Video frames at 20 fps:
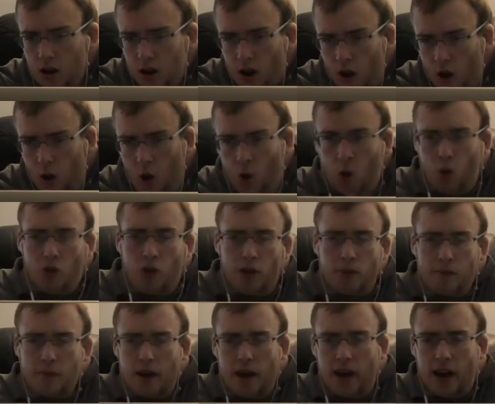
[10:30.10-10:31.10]

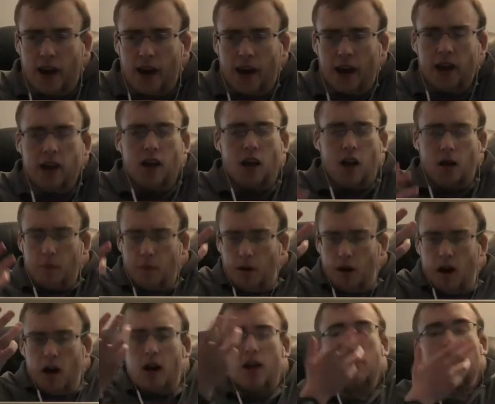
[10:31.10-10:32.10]
holding the head
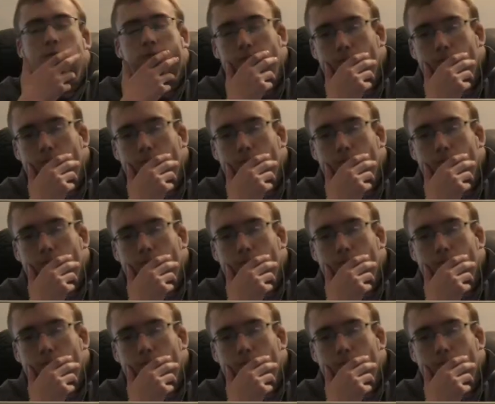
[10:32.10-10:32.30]
of